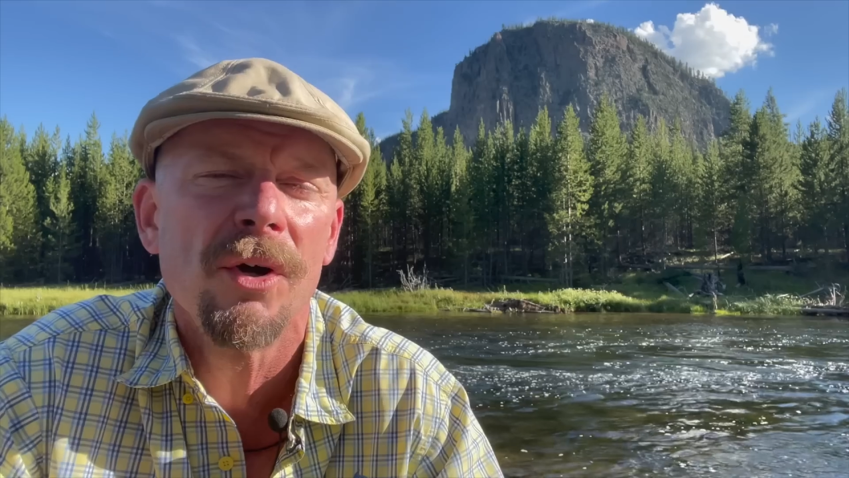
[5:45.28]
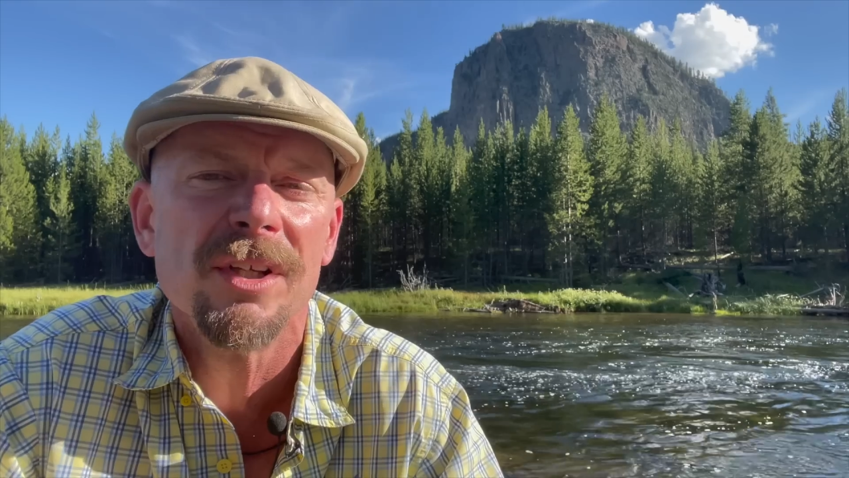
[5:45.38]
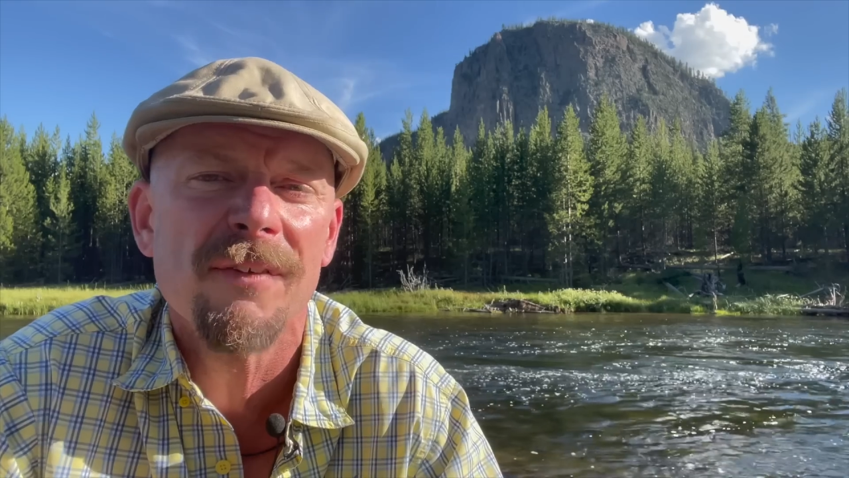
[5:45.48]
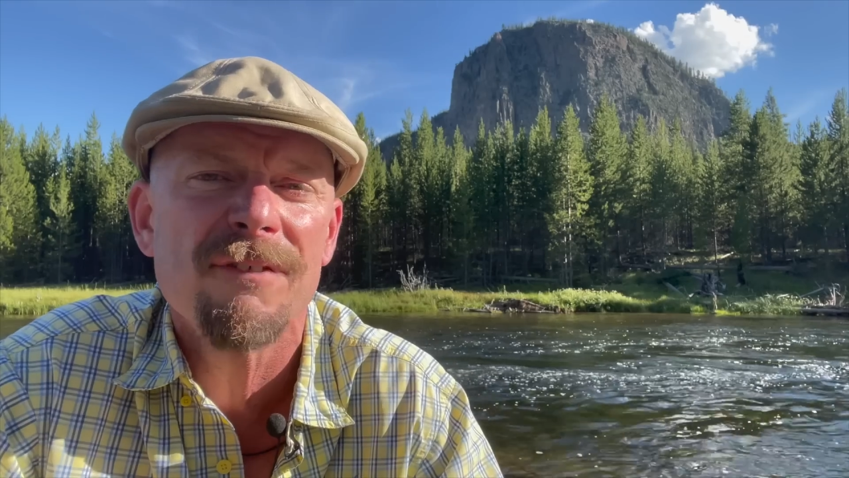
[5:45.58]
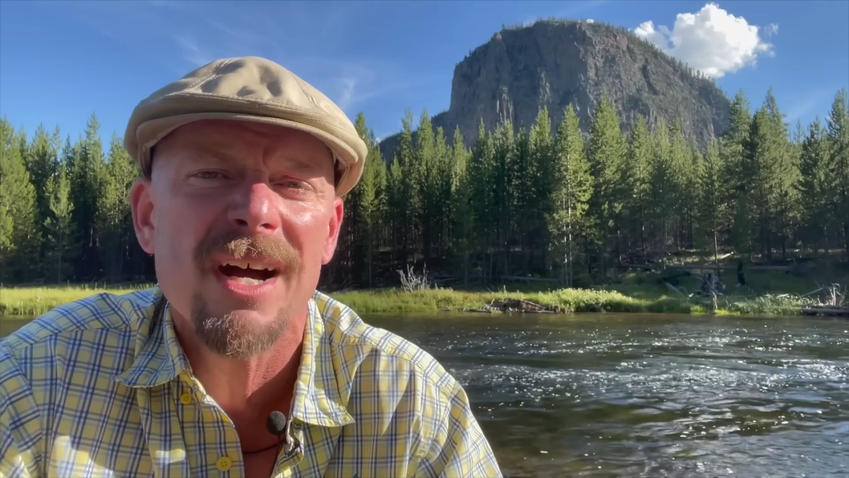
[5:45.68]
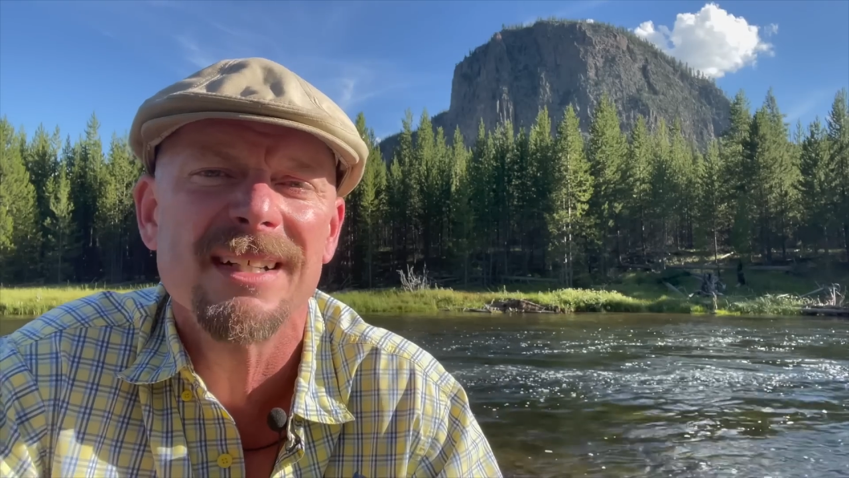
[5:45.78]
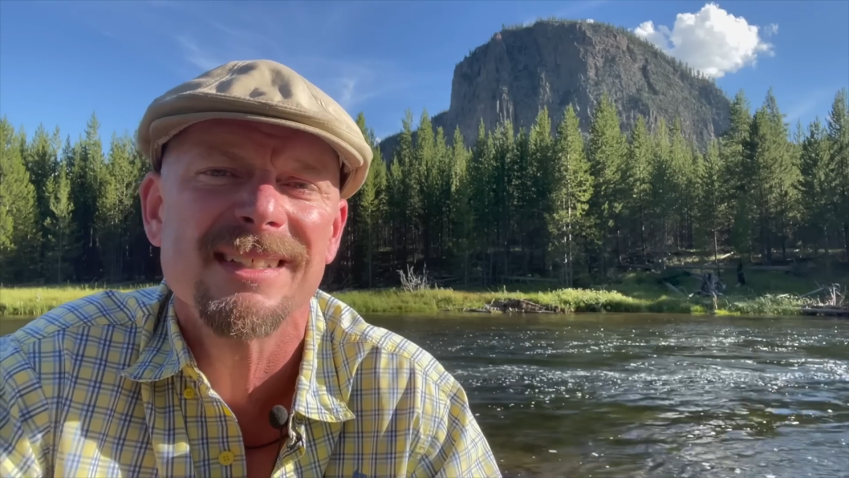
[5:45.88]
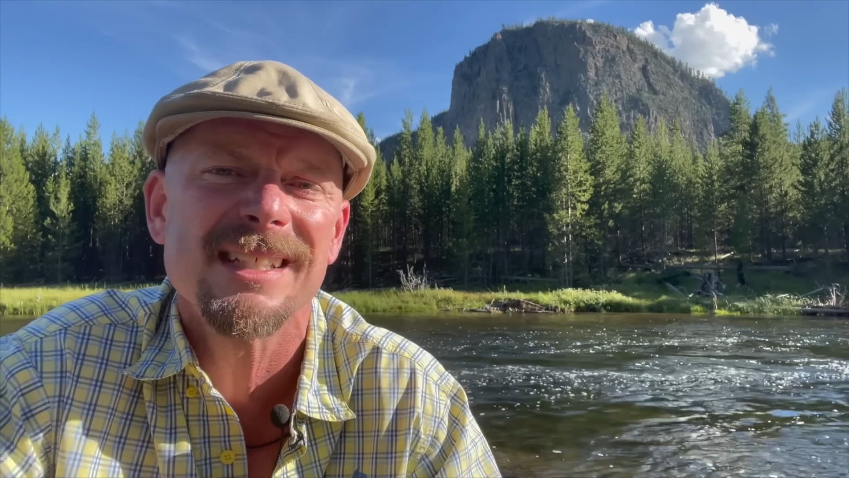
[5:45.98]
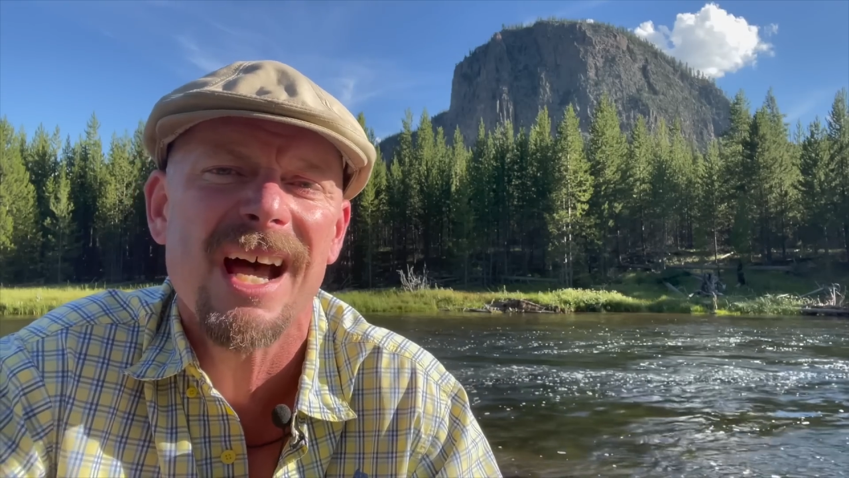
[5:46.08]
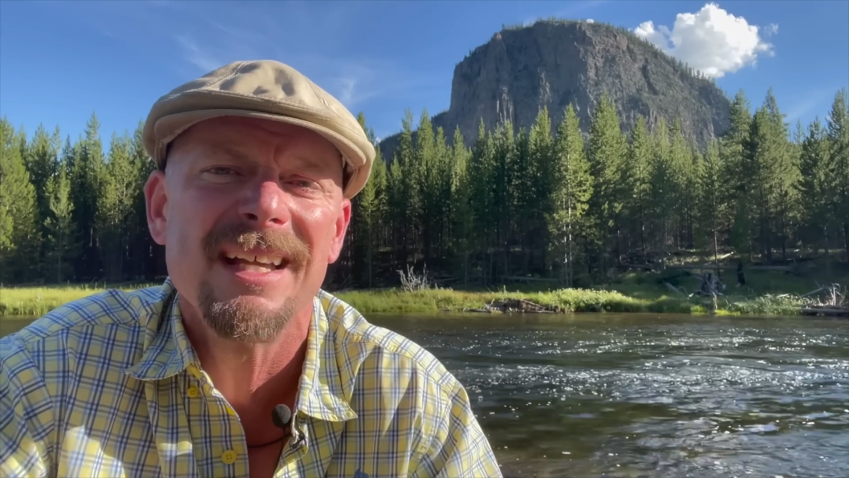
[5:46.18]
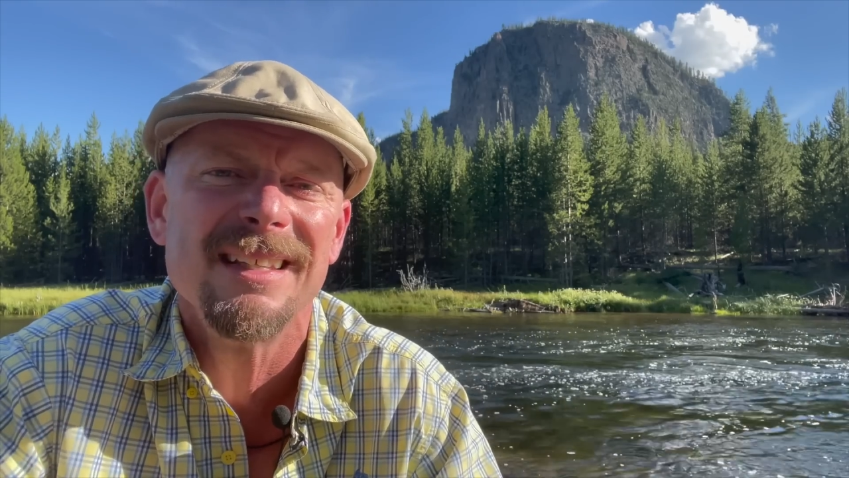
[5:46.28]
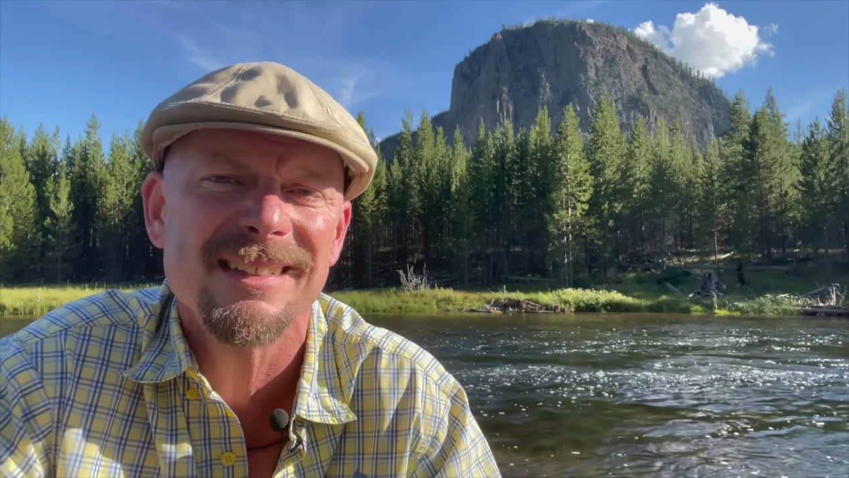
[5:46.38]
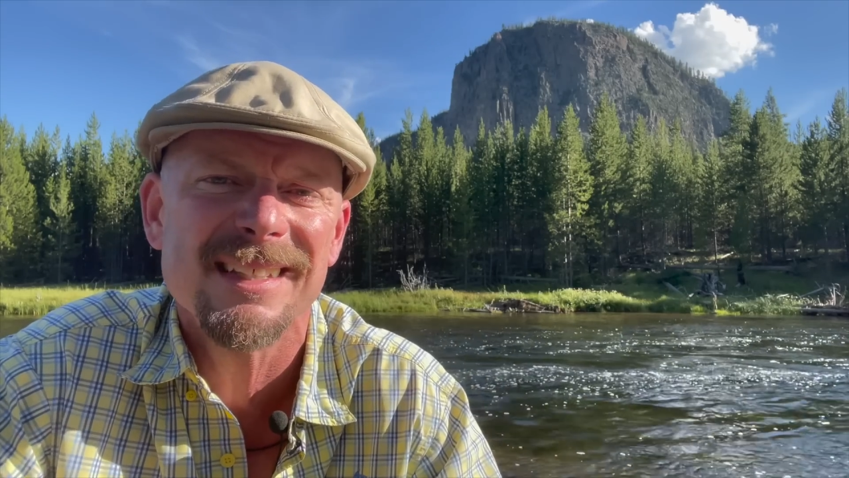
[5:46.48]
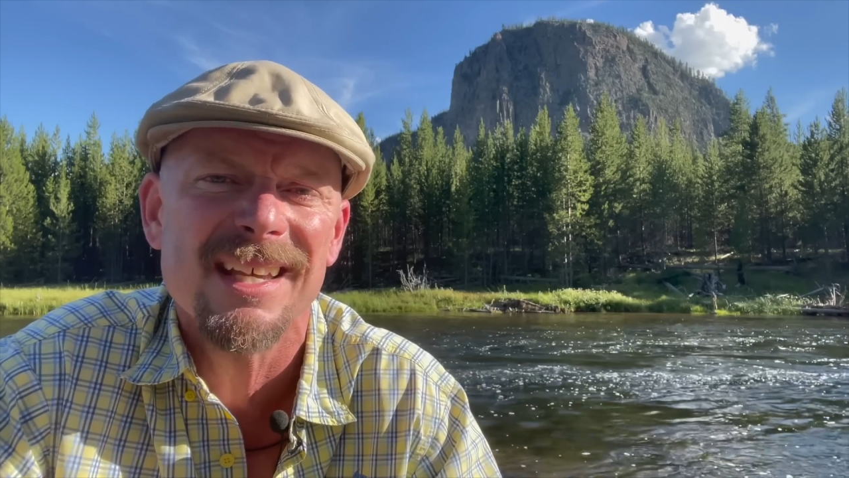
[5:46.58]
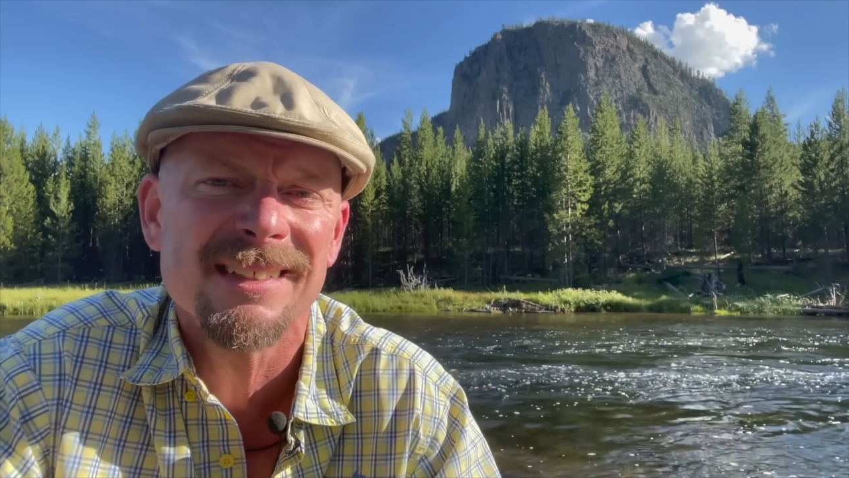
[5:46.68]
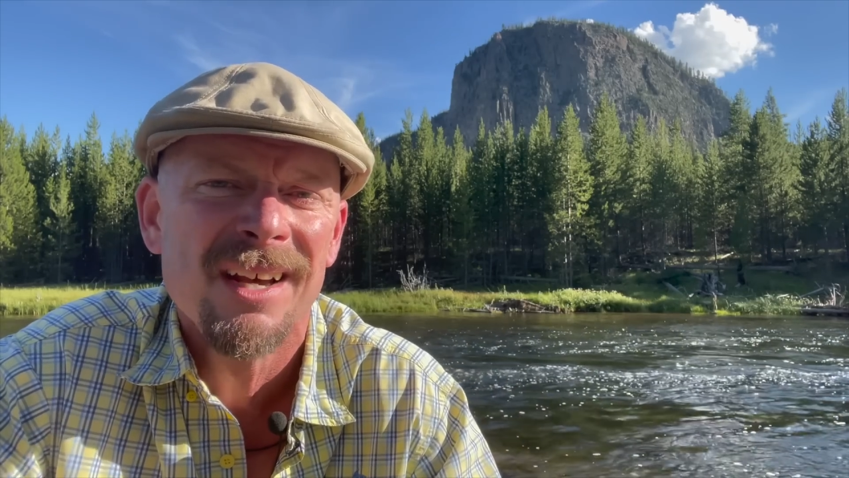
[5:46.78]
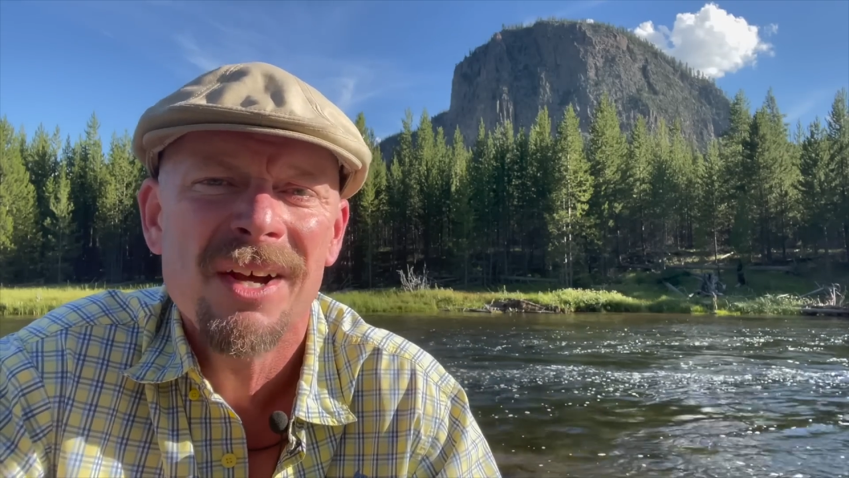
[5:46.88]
and you find a sign that says